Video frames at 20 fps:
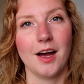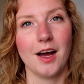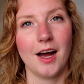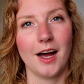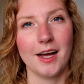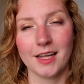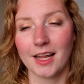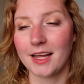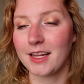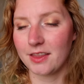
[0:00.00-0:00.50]

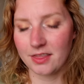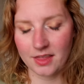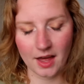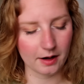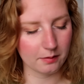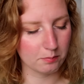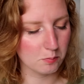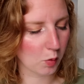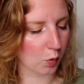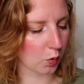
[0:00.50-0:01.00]
I like
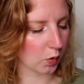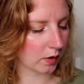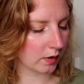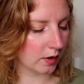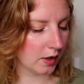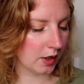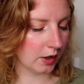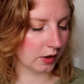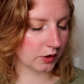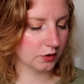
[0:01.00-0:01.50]
that more.
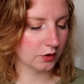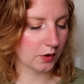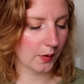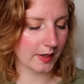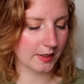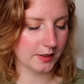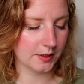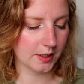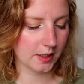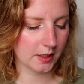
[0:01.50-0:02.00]
So I
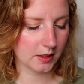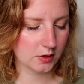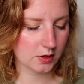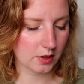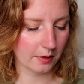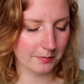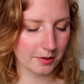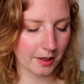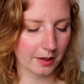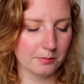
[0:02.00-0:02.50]
did
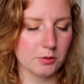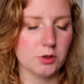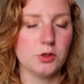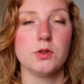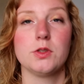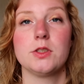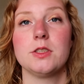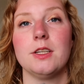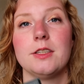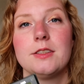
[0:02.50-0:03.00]
sometimes
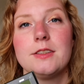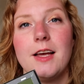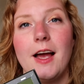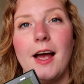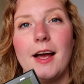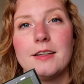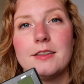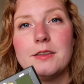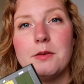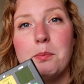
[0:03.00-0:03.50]
use this
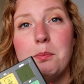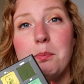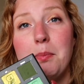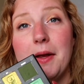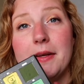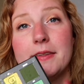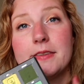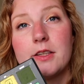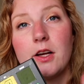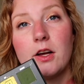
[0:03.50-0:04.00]
as a
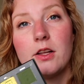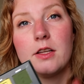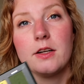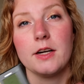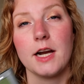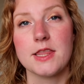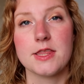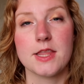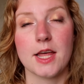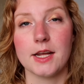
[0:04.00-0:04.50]
base color
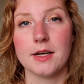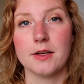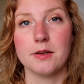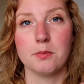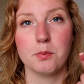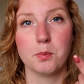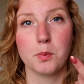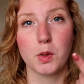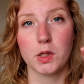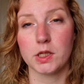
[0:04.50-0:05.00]
and then
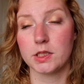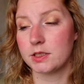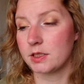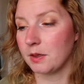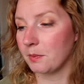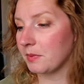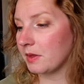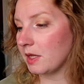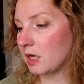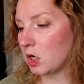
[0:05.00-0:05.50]
put
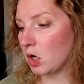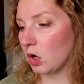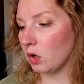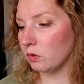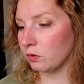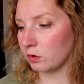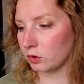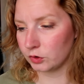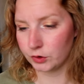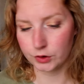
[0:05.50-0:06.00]
something
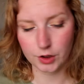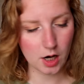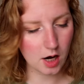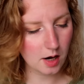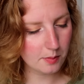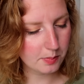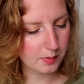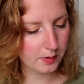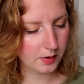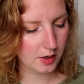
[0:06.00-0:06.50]
over
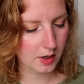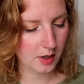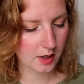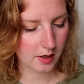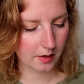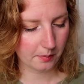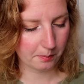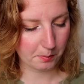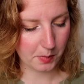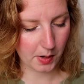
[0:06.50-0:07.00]
top,
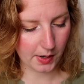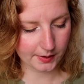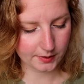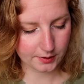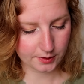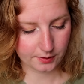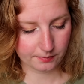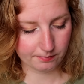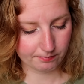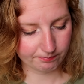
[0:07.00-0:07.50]

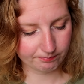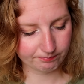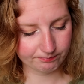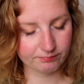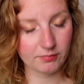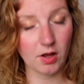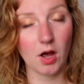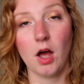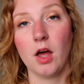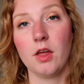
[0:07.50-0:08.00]
but
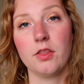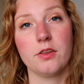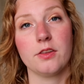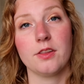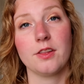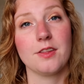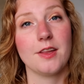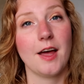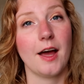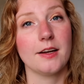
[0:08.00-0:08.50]
other
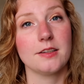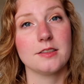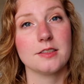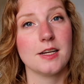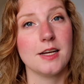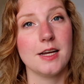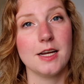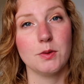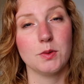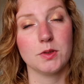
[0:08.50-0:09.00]
than that,
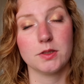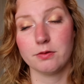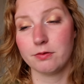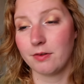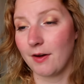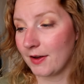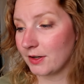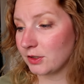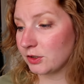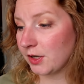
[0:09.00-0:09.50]
it was a
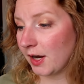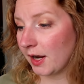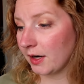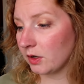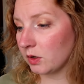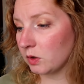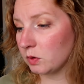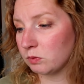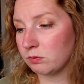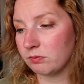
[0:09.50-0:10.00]
fine
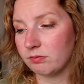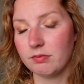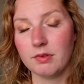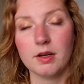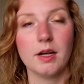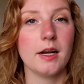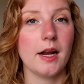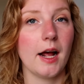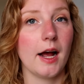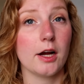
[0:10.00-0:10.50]
shadow.
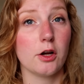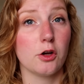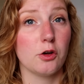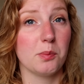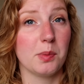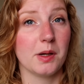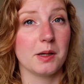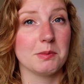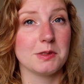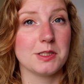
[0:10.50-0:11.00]
It had good
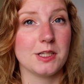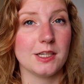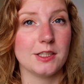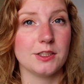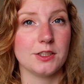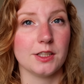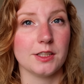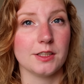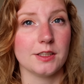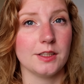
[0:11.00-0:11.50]

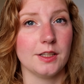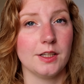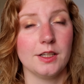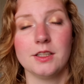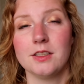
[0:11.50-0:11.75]
pigmentation.